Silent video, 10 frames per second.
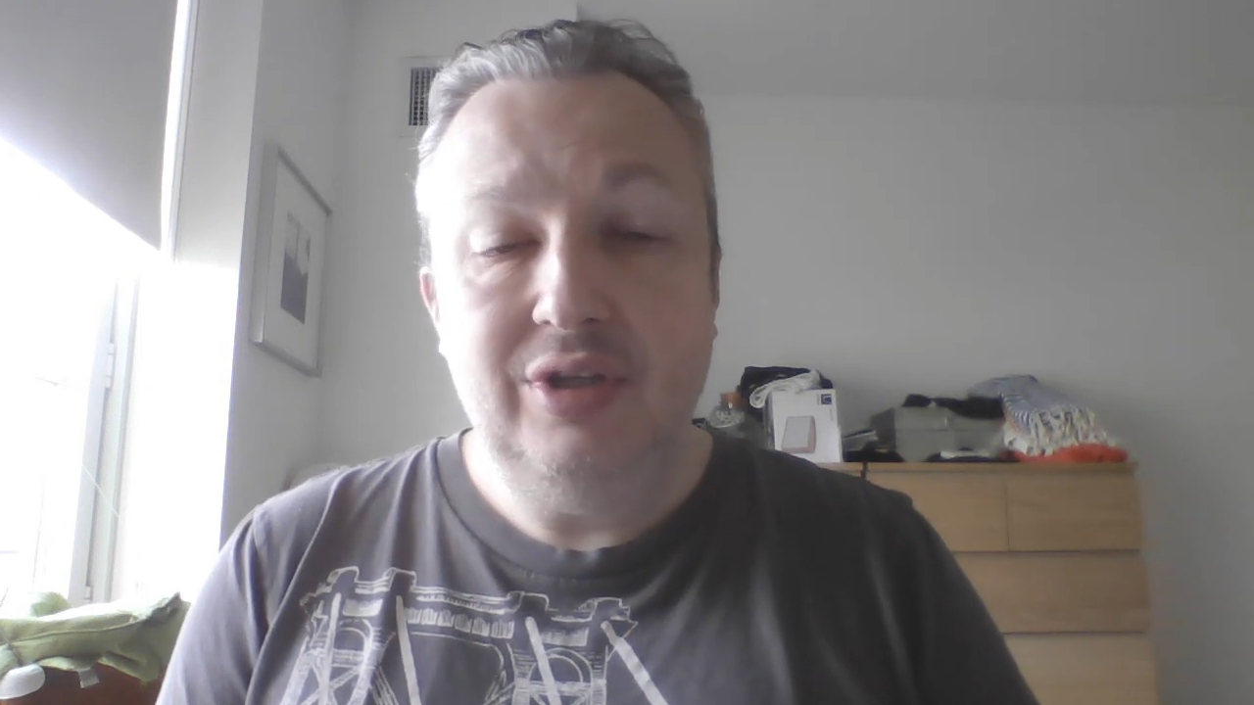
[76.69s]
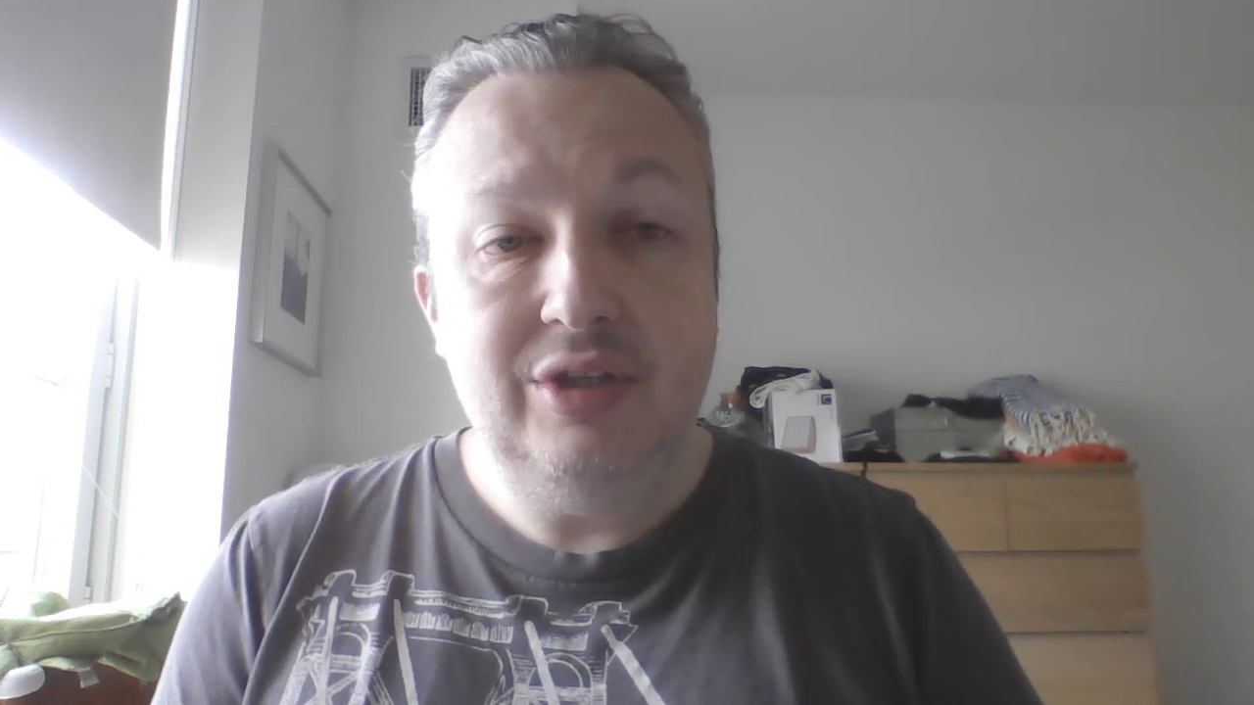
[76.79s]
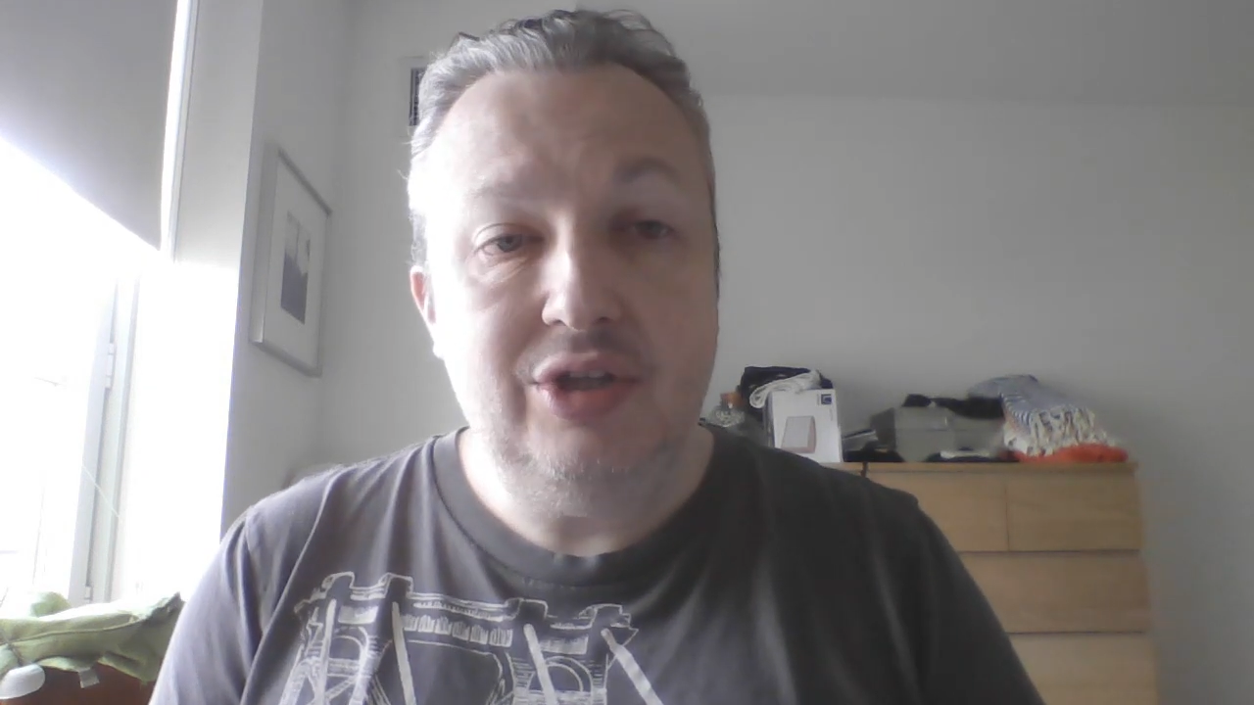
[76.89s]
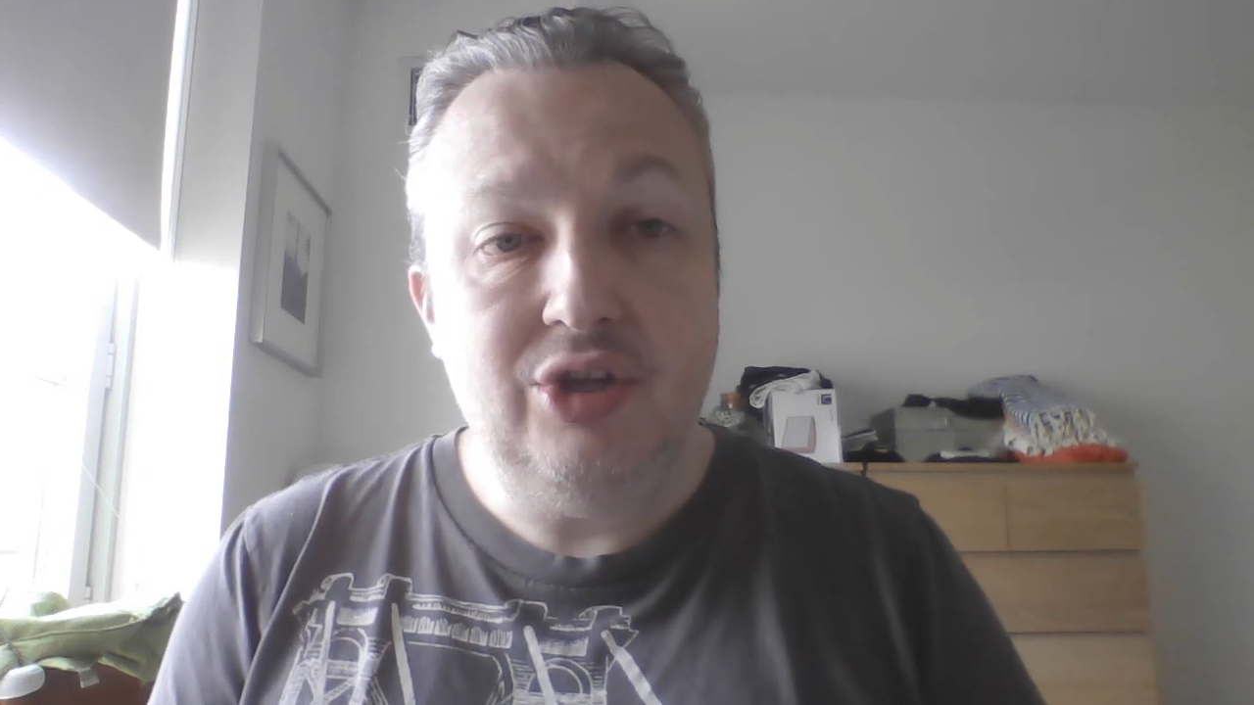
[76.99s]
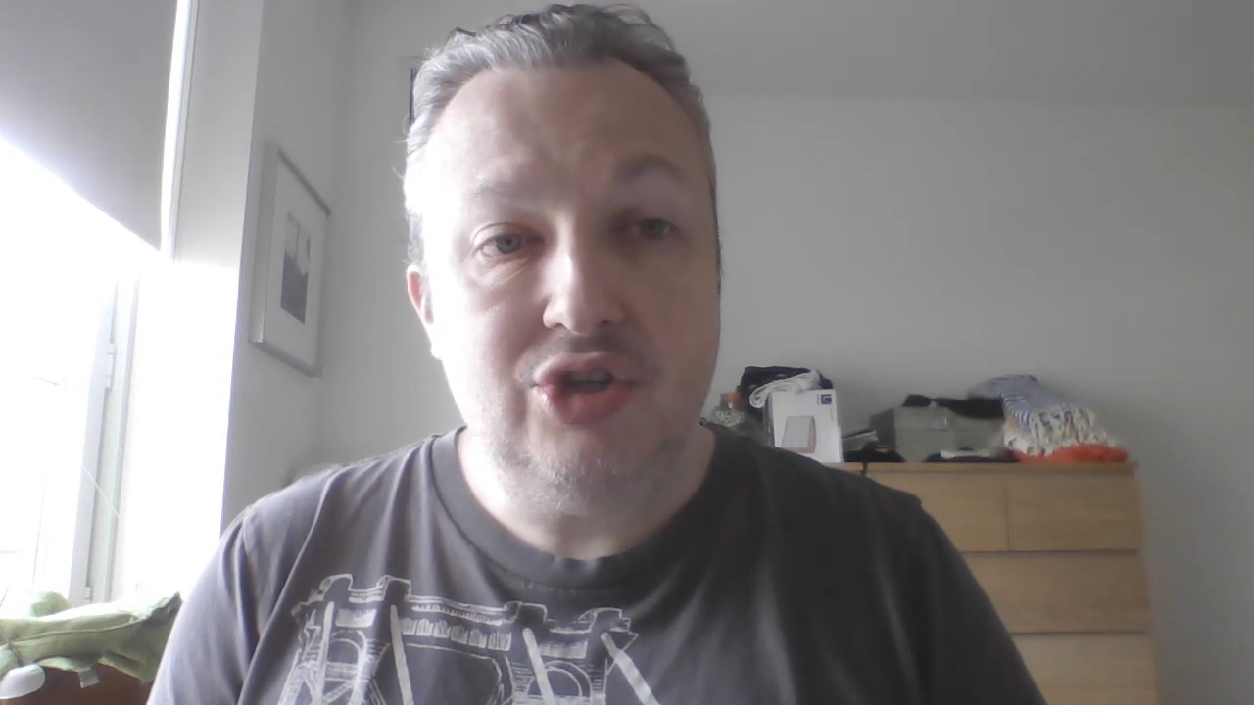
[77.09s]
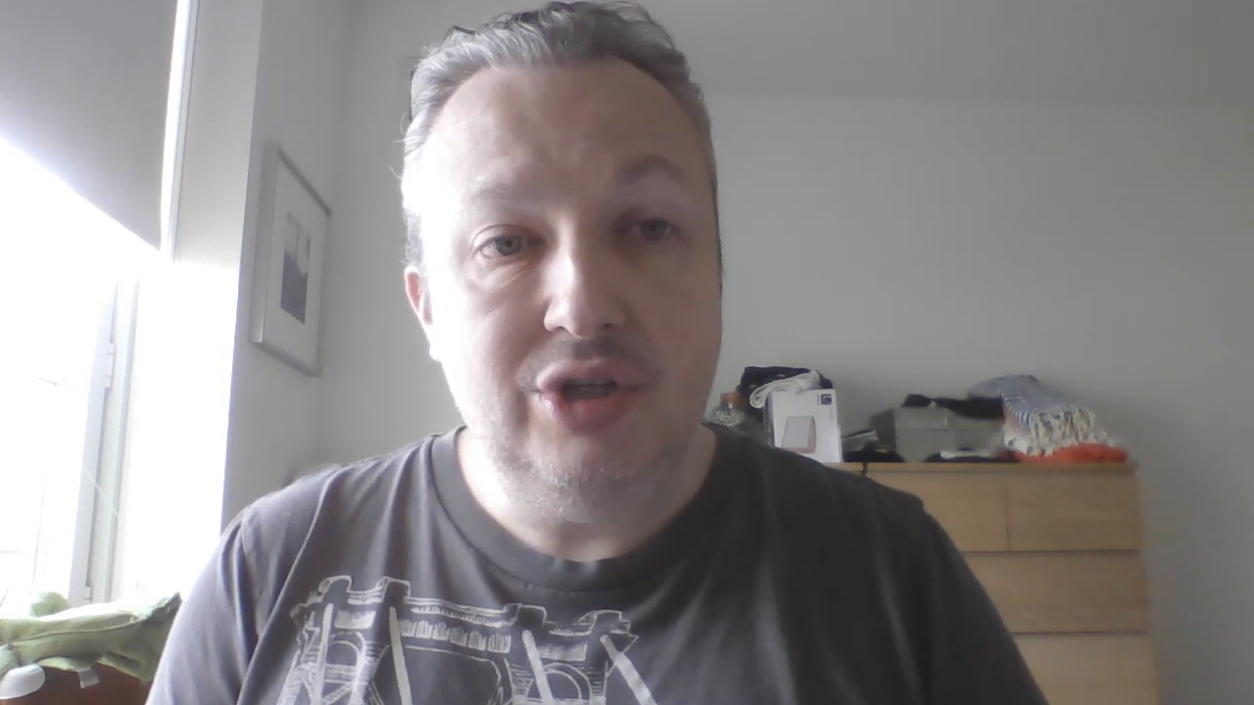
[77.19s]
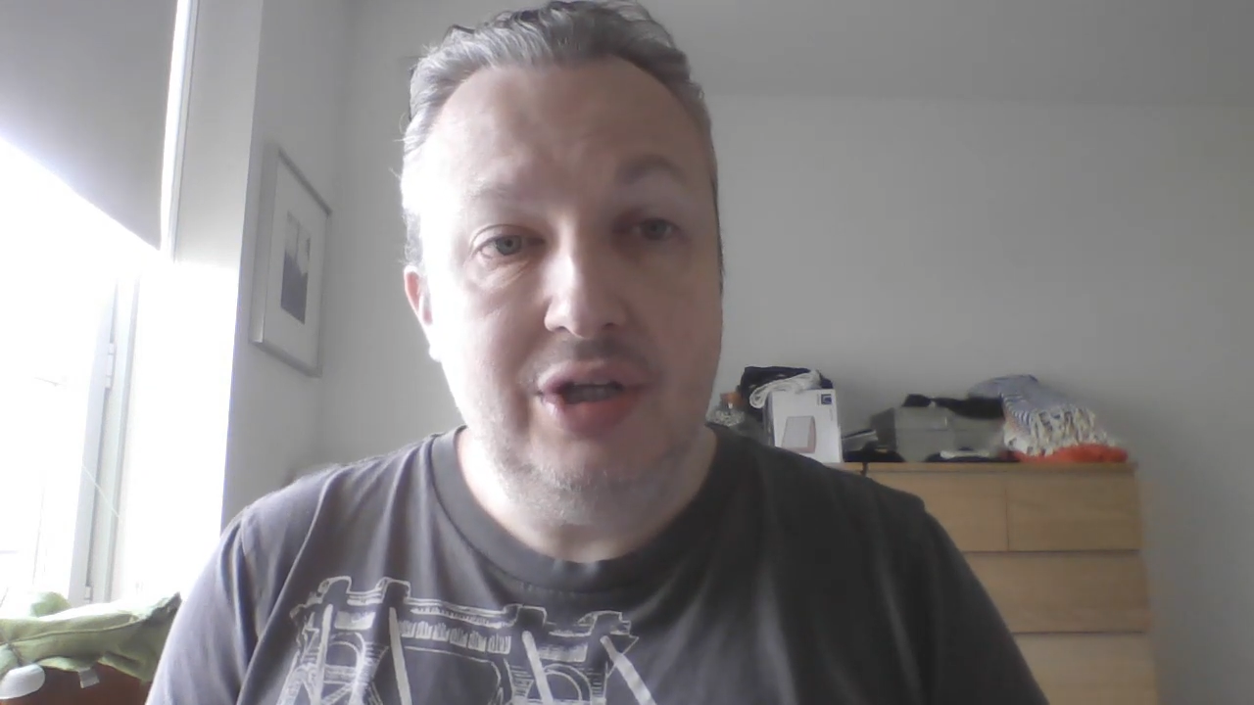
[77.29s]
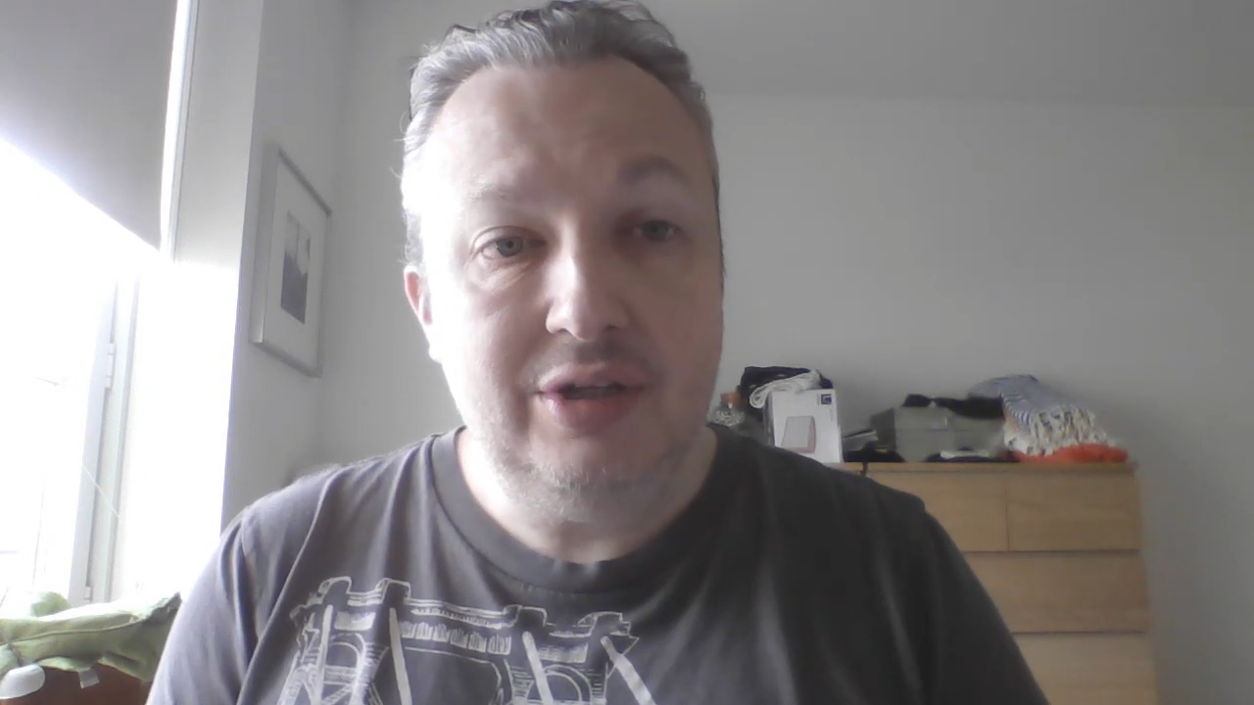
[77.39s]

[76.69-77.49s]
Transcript: addition,